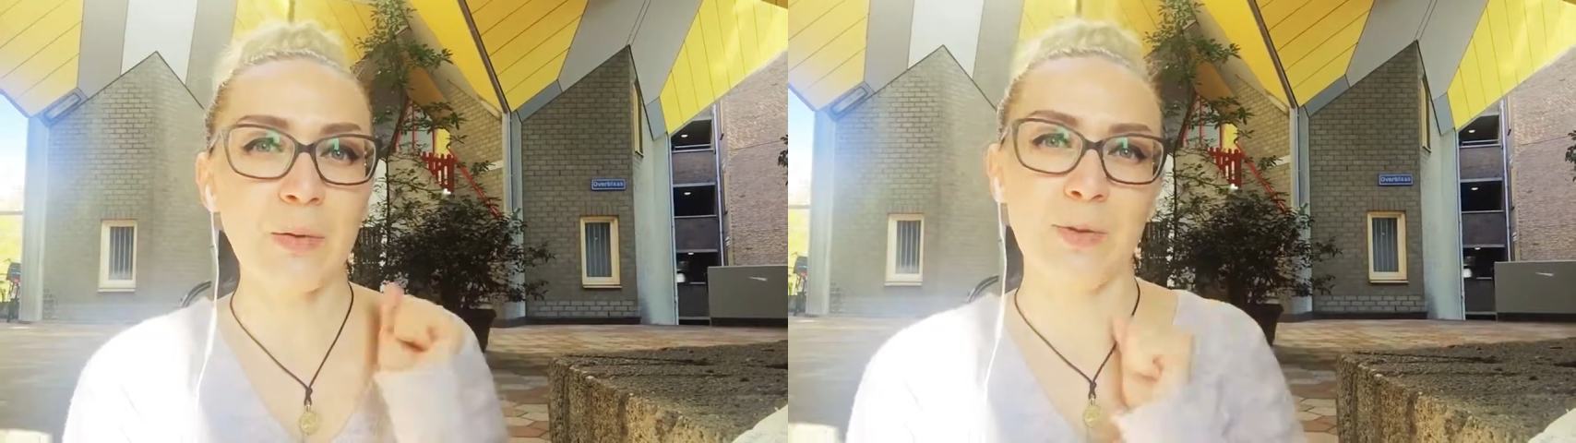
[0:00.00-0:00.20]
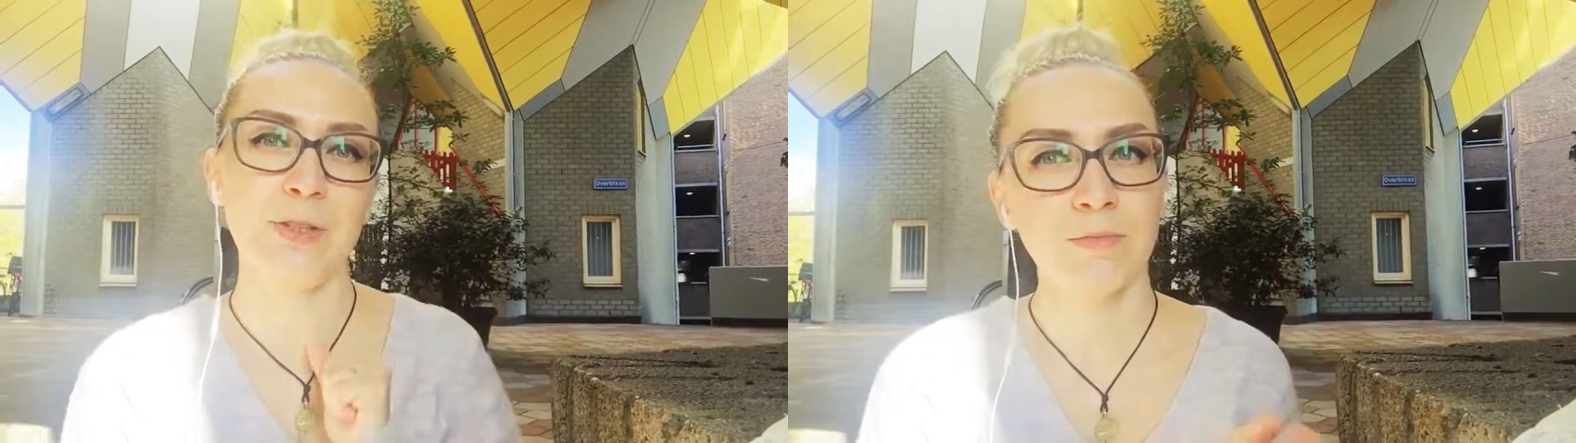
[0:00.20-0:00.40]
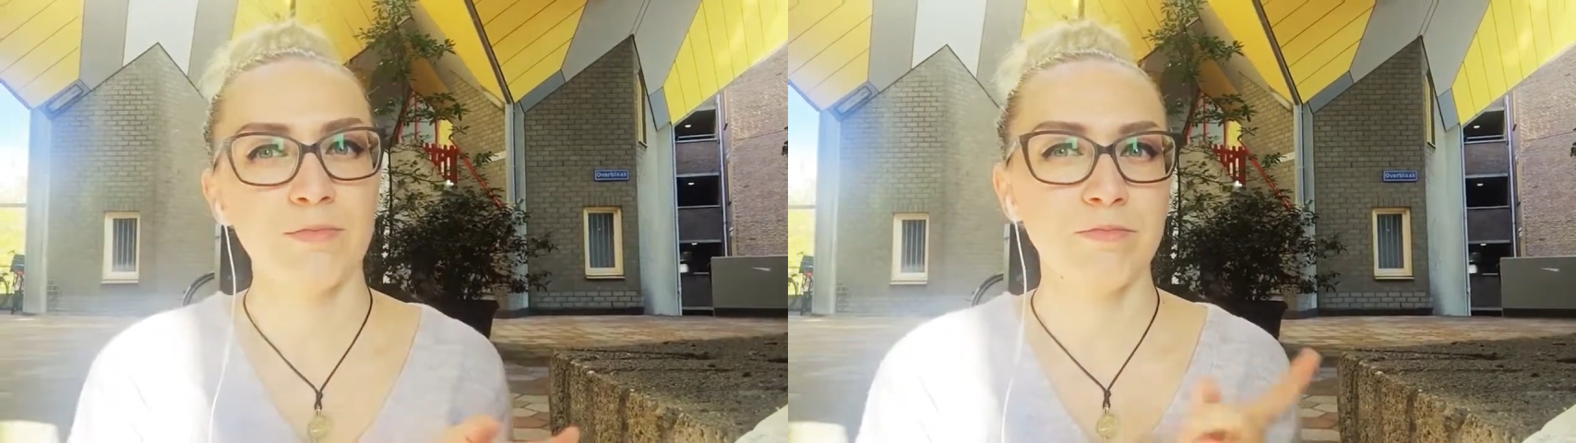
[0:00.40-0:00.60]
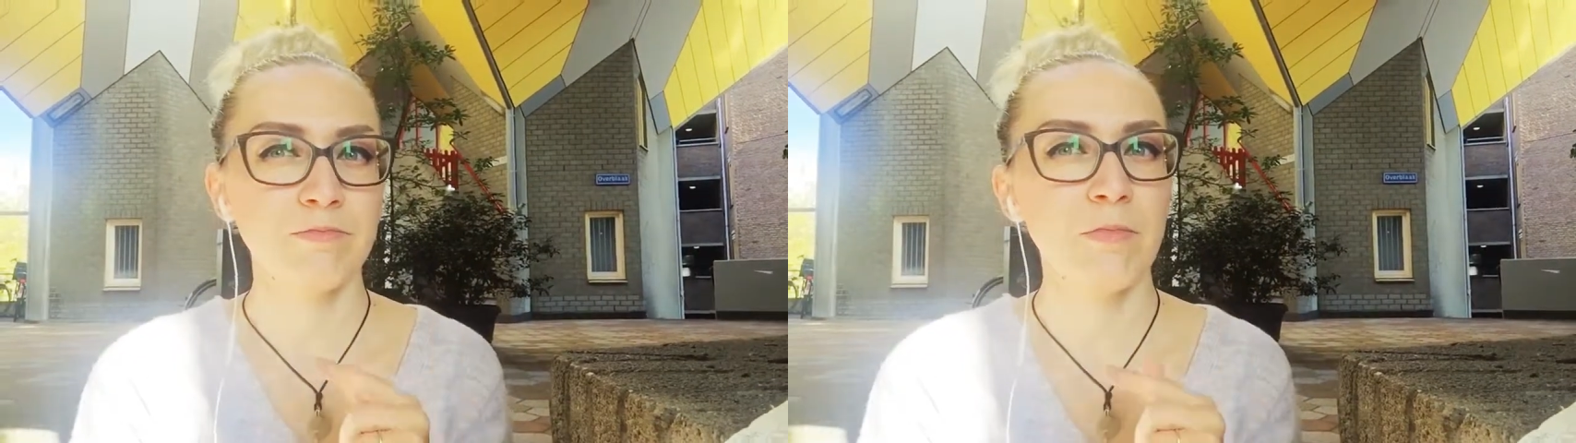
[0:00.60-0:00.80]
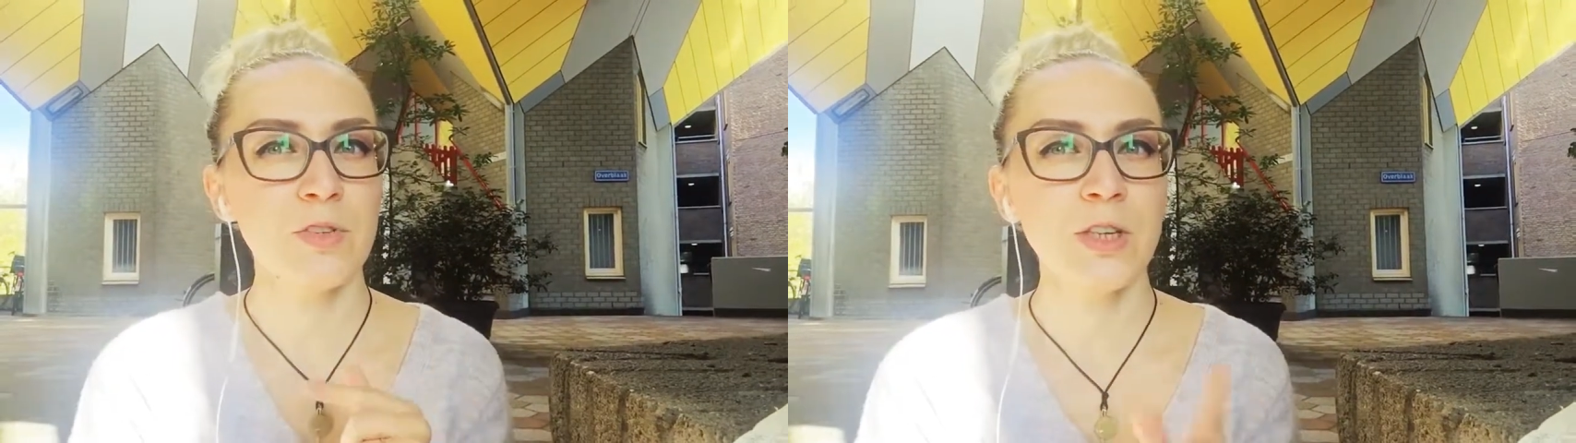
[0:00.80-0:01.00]
it.
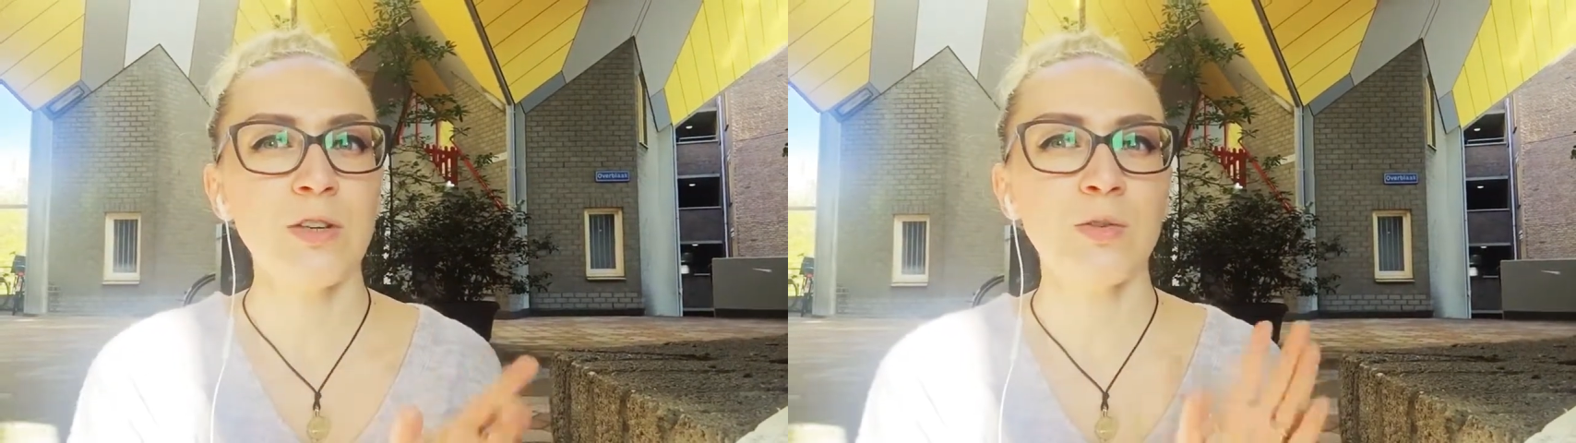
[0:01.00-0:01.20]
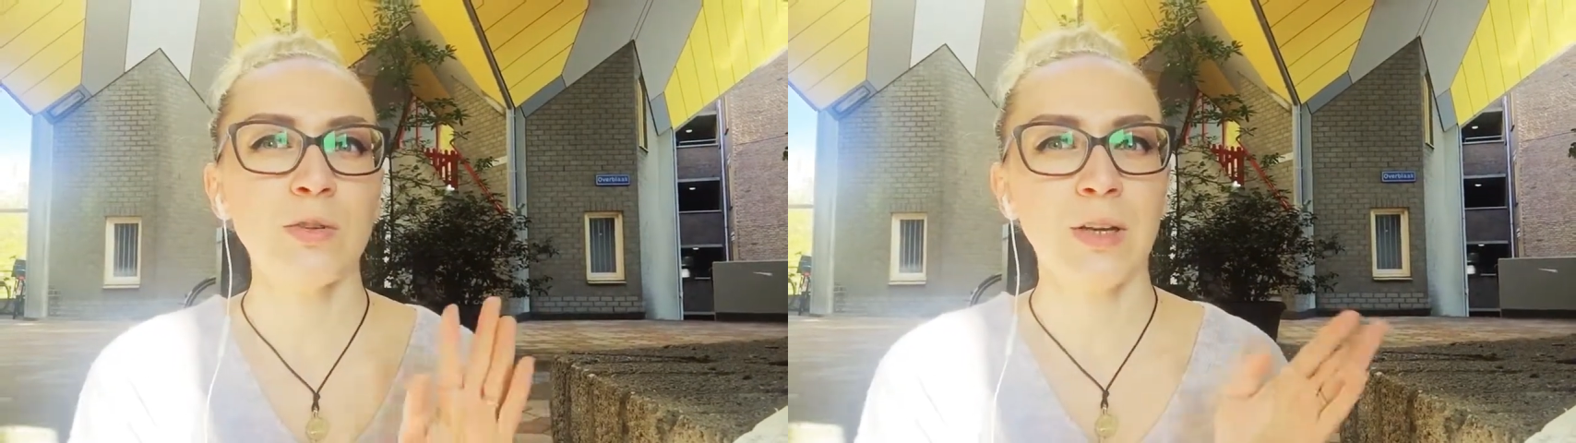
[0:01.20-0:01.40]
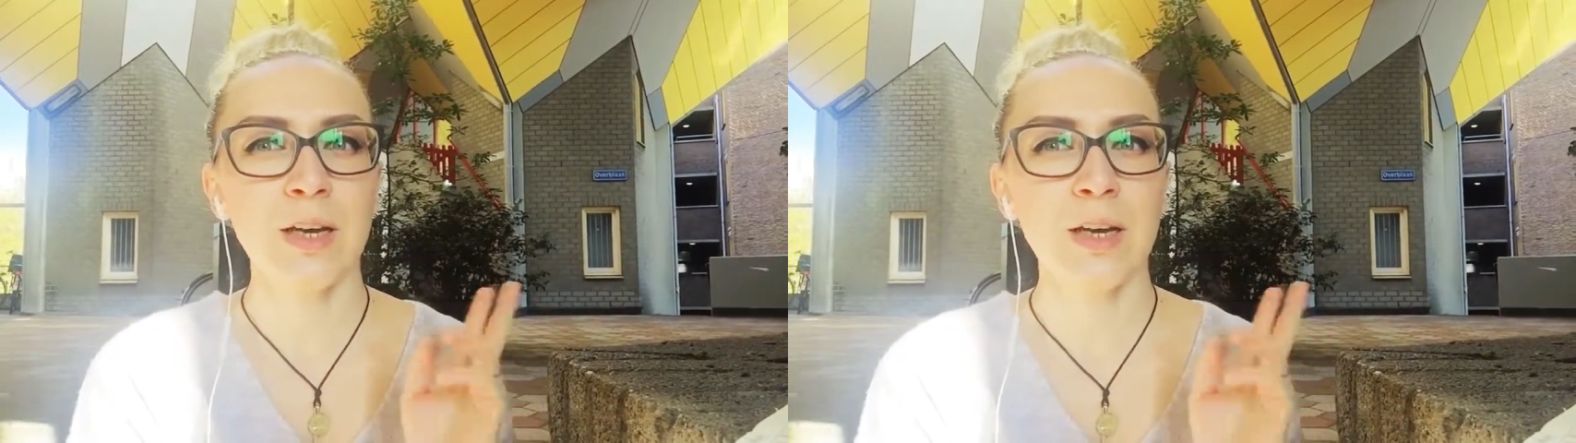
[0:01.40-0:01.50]
See you, Kate.